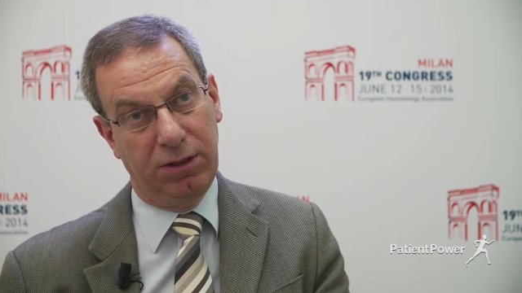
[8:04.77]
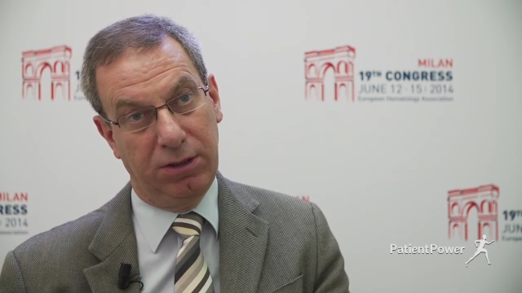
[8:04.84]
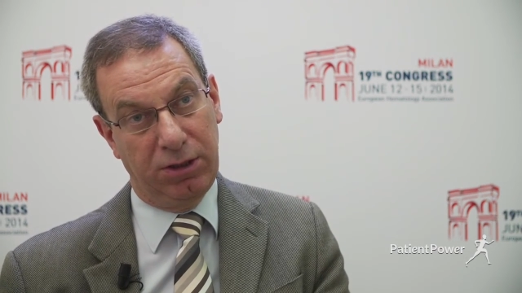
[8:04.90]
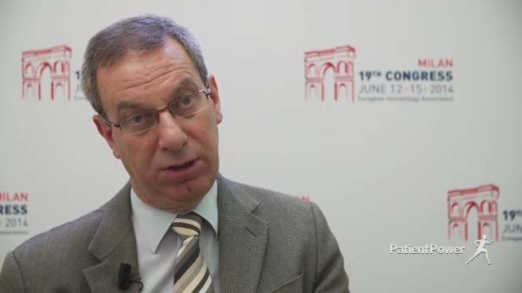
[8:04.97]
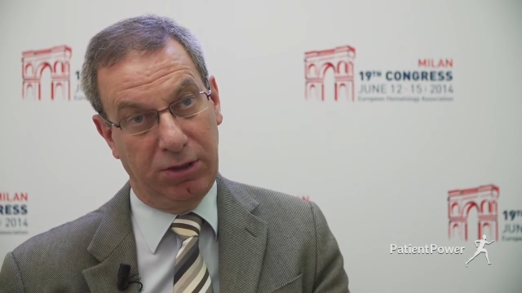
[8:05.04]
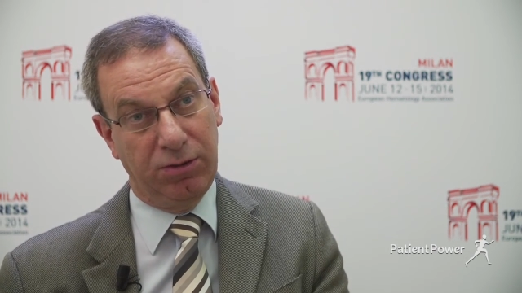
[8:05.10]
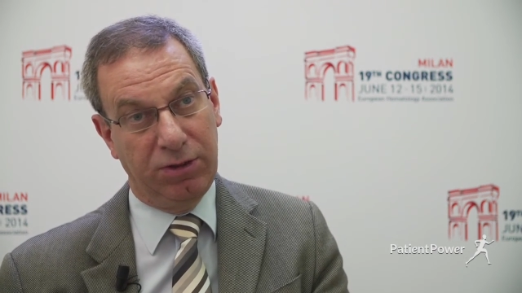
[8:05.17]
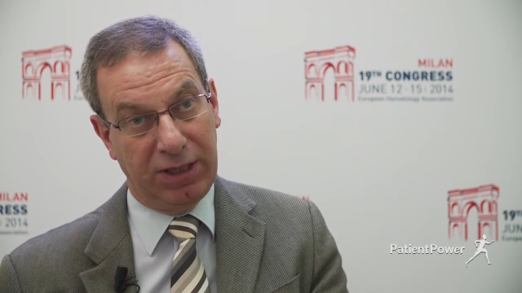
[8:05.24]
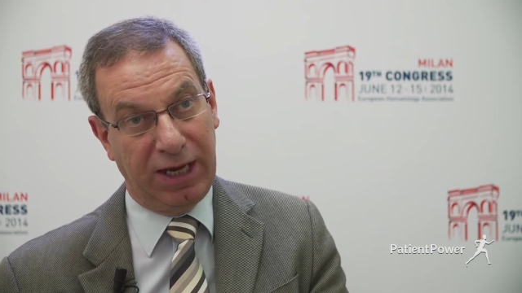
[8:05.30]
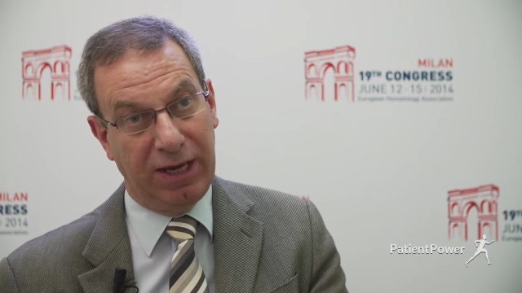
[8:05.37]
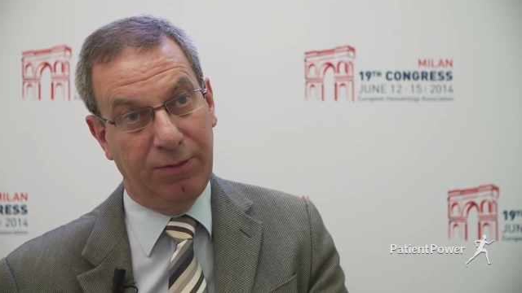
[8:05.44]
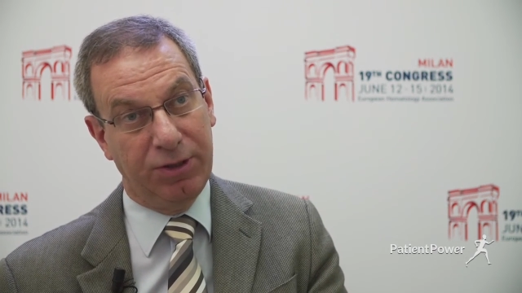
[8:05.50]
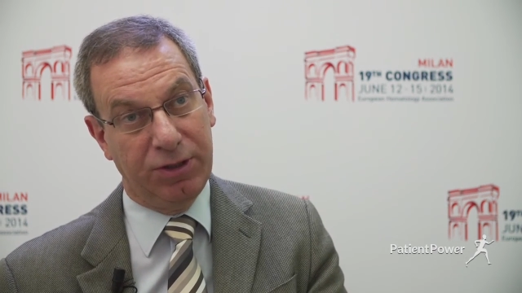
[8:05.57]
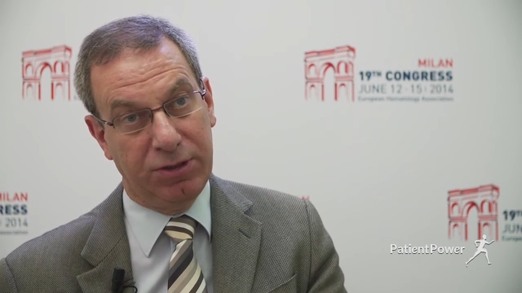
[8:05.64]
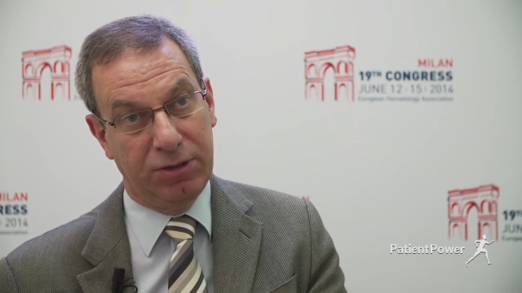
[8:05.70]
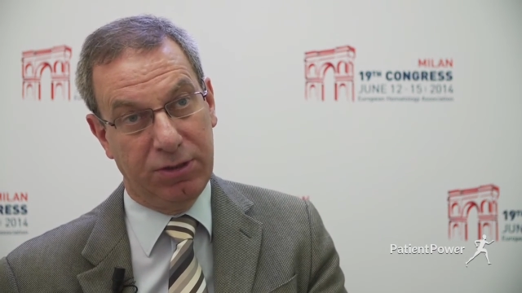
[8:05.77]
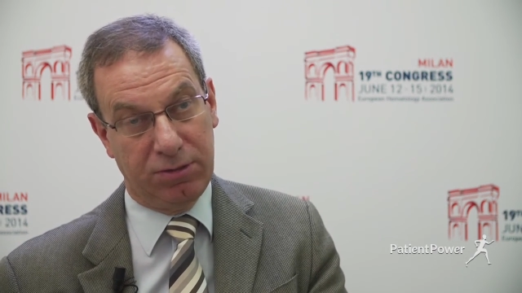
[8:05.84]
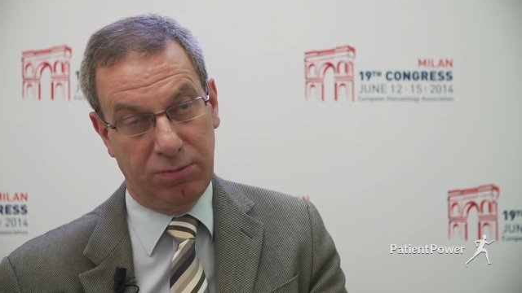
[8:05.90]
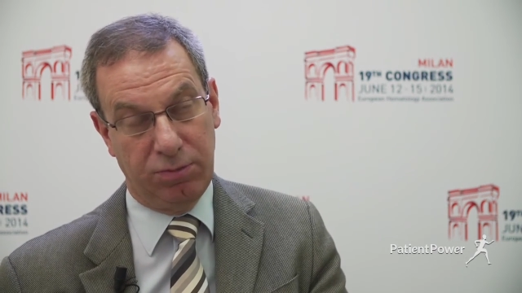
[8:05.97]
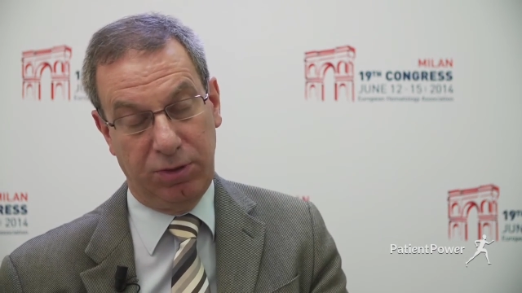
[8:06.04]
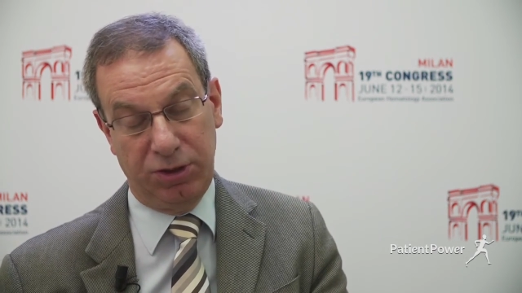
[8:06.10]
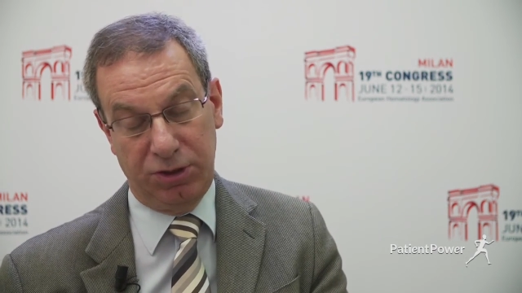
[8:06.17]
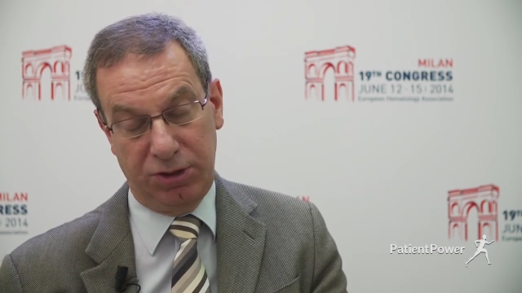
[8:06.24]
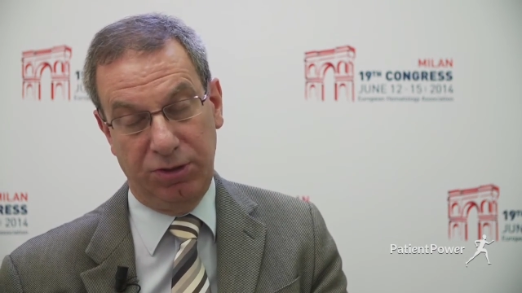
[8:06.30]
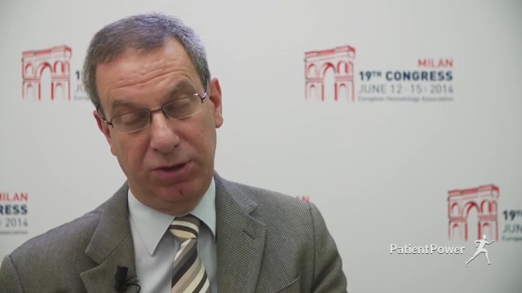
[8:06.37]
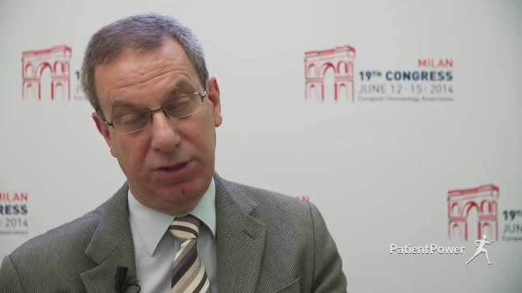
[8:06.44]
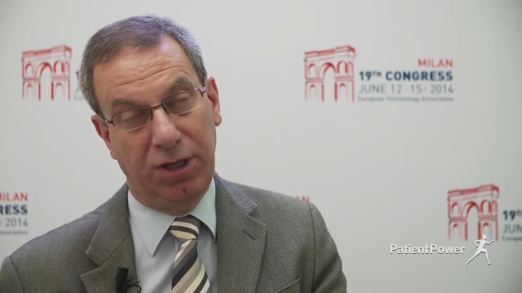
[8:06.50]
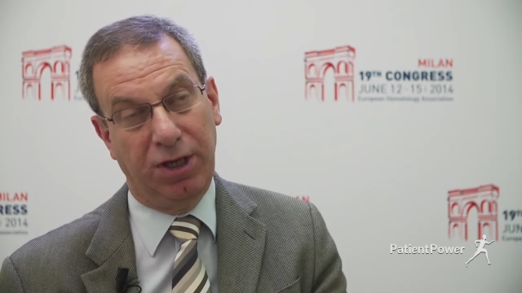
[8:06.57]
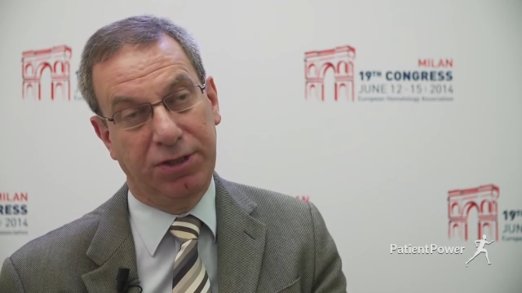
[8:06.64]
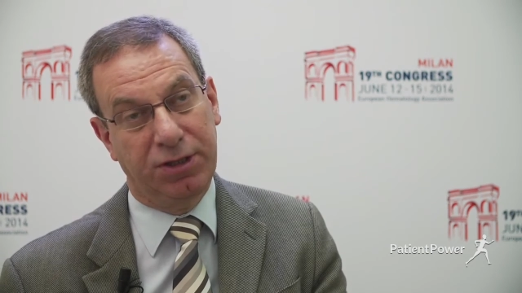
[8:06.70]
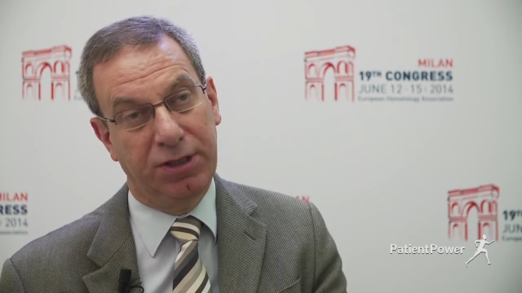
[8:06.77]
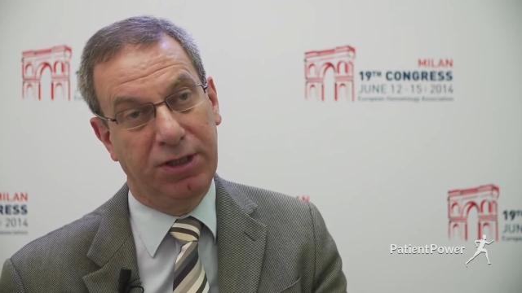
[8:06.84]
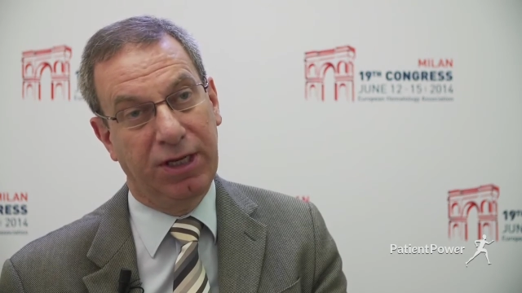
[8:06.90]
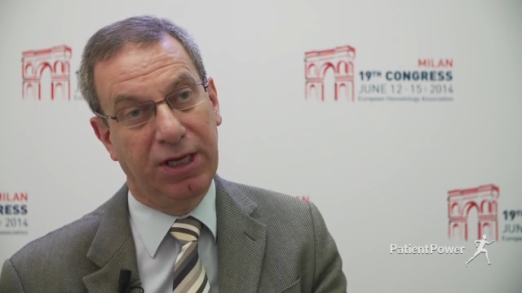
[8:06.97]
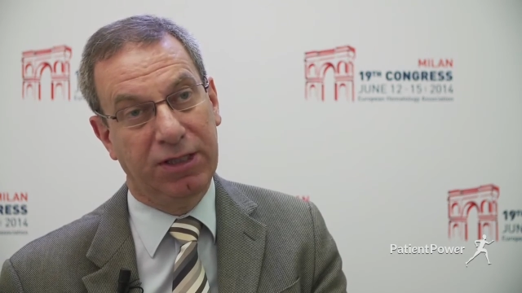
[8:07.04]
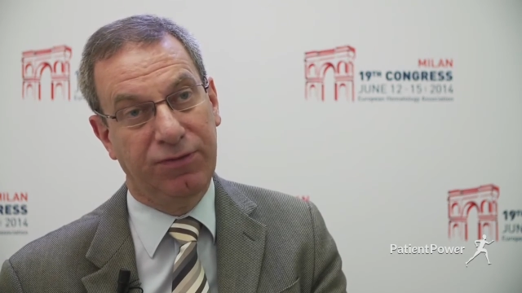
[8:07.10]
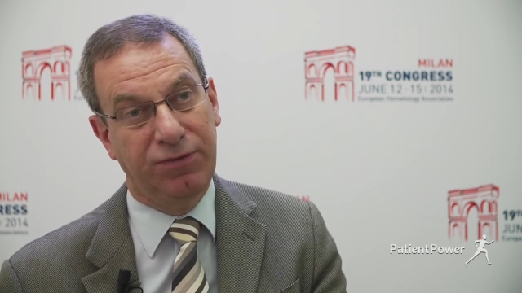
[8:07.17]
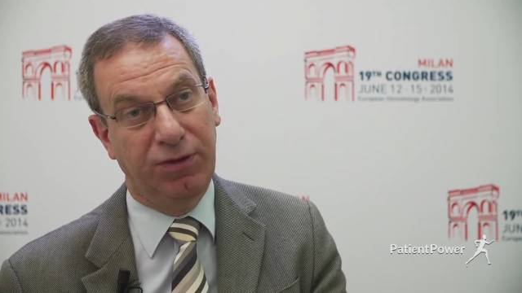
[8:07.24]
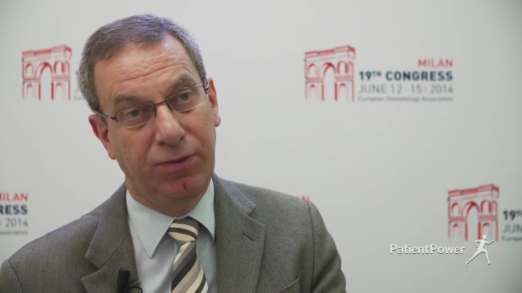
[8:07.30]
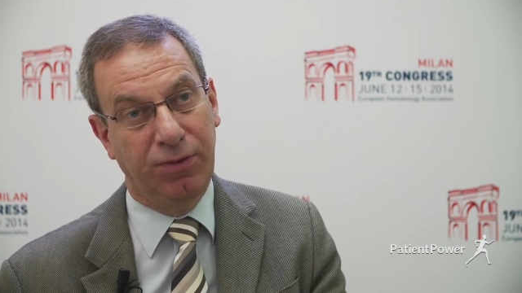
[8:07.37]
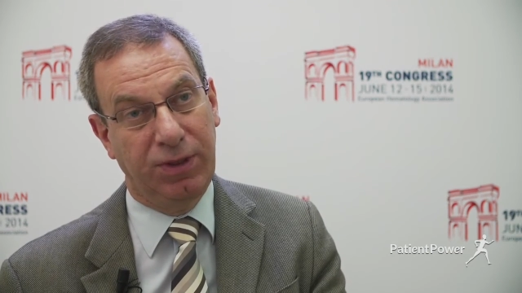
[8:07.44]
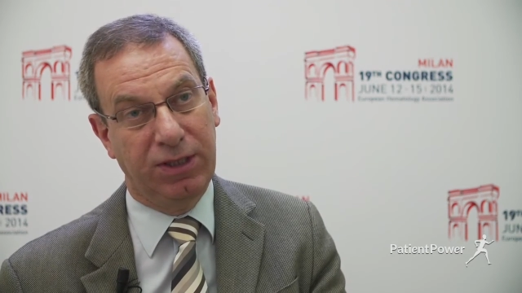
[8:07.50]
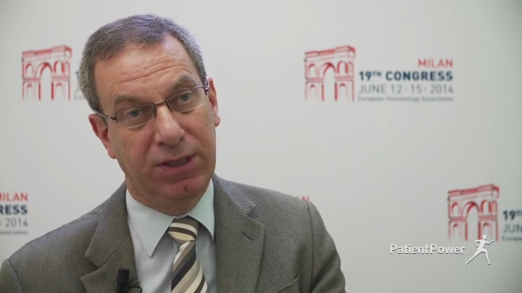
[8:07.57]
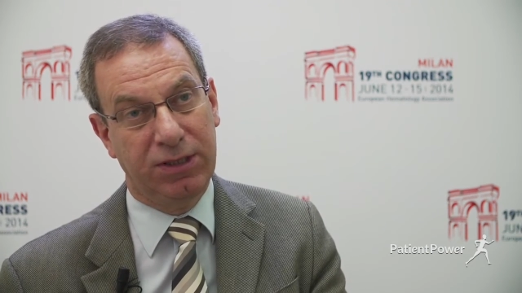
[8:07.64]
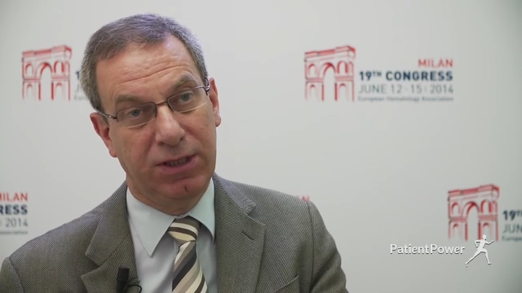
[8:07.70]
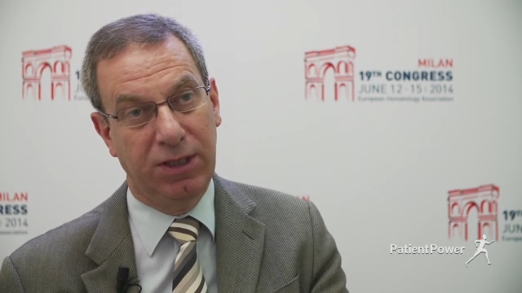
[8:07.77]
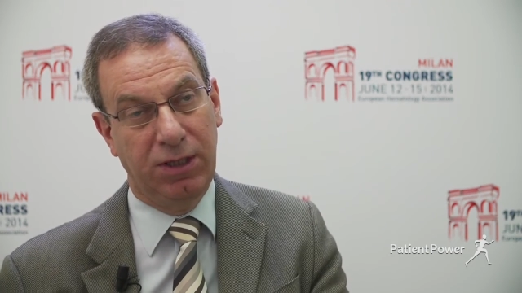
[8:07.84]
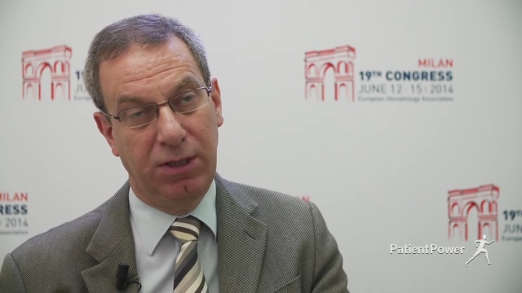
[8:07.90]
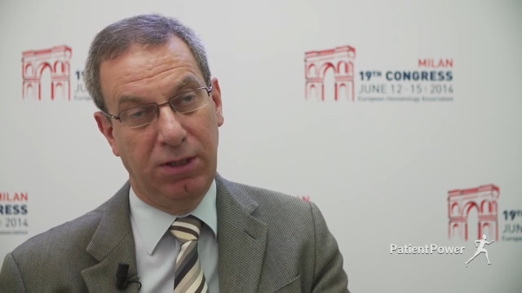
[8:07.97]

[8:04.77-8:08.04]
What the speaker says: the UK, which is due to start in the next few weeks,